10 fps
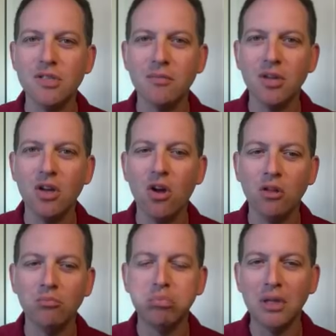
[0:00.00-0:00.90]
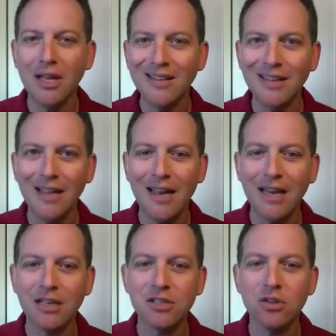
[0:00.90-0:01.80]
is something called
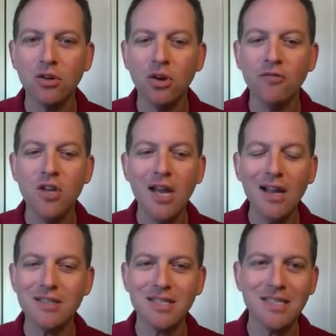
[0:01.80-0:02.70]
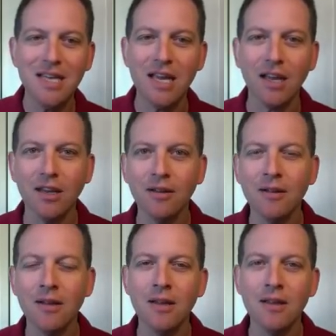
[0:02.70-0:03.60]
bloodletting. So if you got sick,
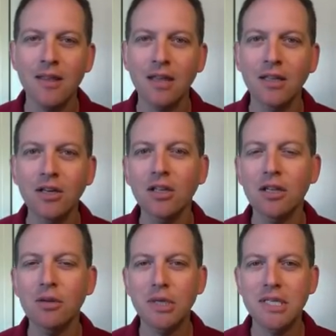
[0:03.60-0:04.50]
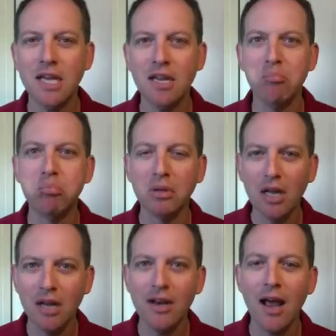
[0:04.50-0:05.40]
they literally would take
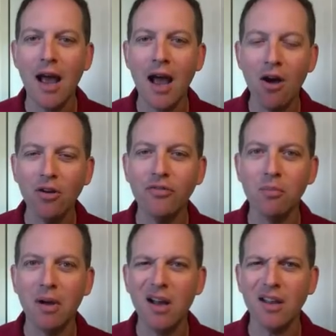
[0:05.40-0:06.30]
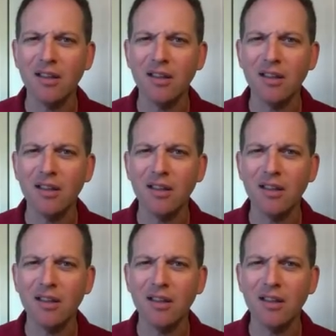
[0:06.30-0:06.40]
blood out of your body.